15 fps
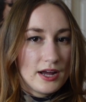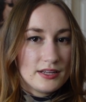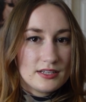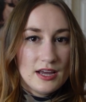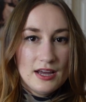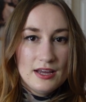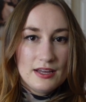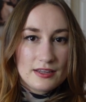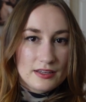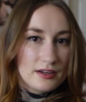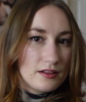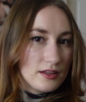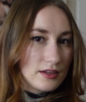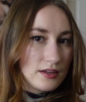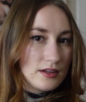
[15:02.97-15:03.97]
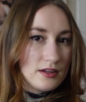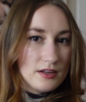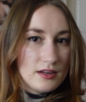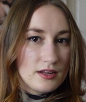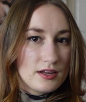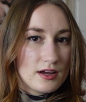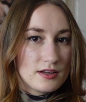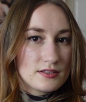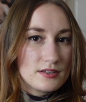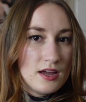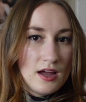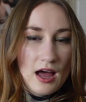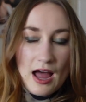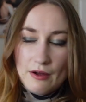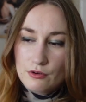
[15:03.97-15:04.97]
night, killing and eating us.
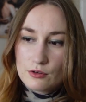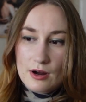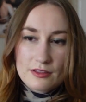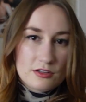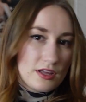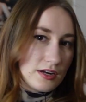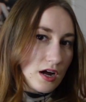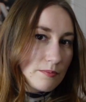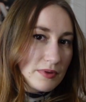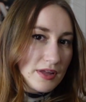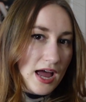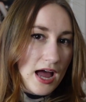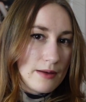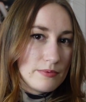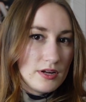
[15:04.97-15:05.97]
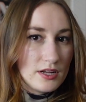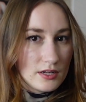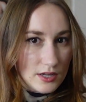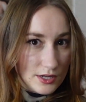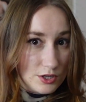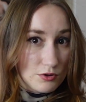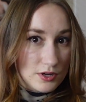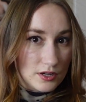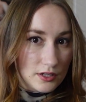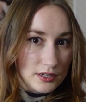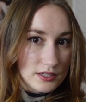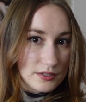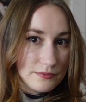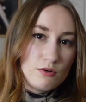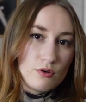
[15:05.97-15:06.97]
I would rather that not be happening. Can you kill
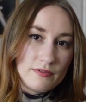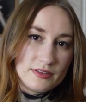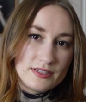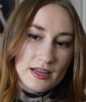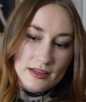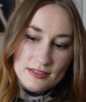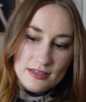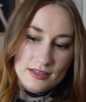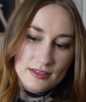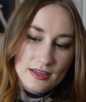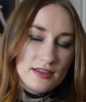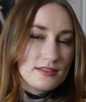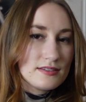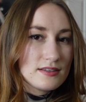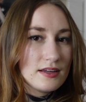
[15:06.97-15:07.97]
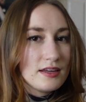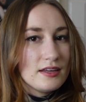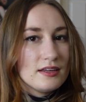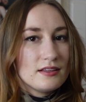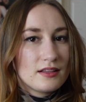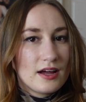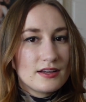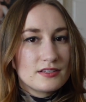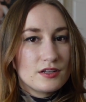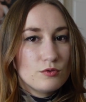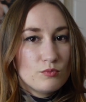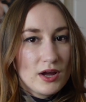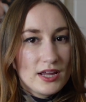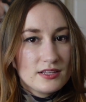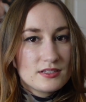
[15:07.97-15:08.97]
it? Beowulf says yes. He lies
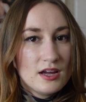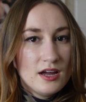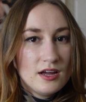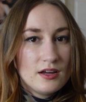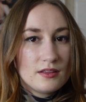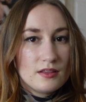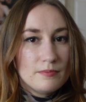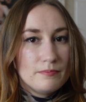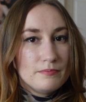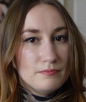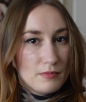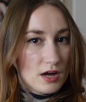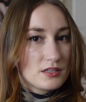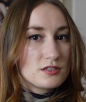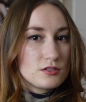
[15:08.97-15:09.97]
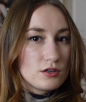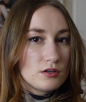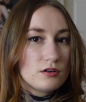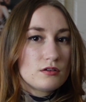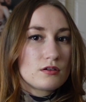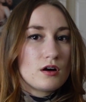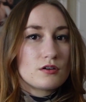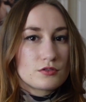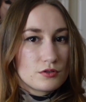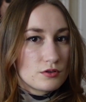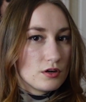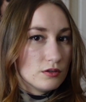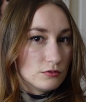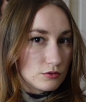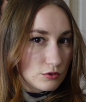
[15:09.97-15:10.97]
in wait. The monster, also
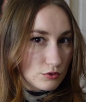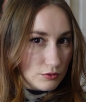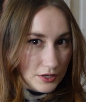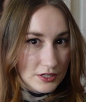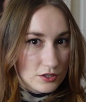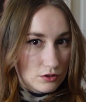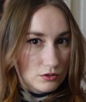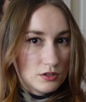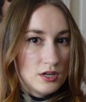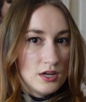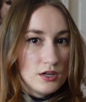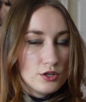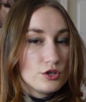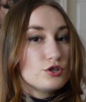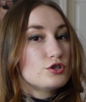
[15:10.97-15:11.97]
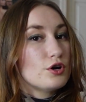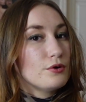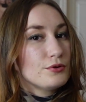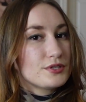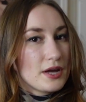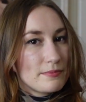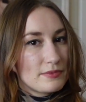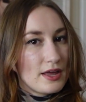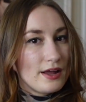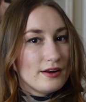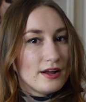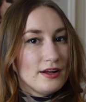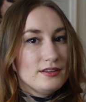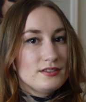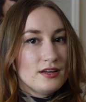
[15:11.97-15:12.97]
called Grendel, shows up that
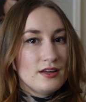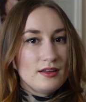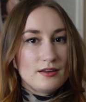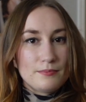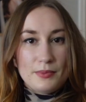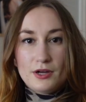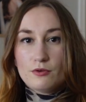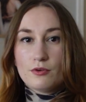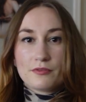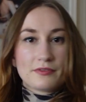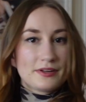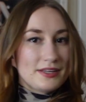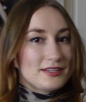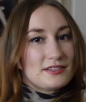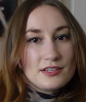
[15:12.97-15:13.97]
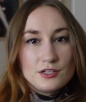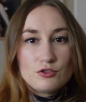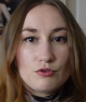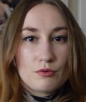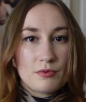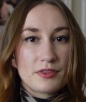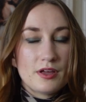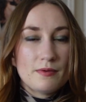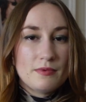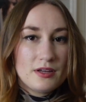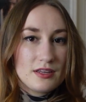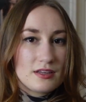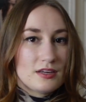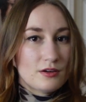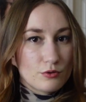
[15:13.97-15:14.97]
night. Beowulf gets into it with him,
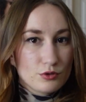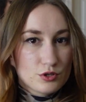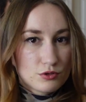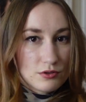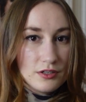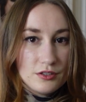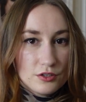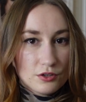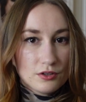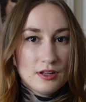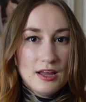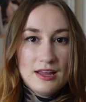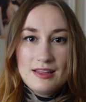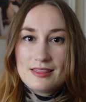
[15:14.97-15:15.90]
kills Grendel.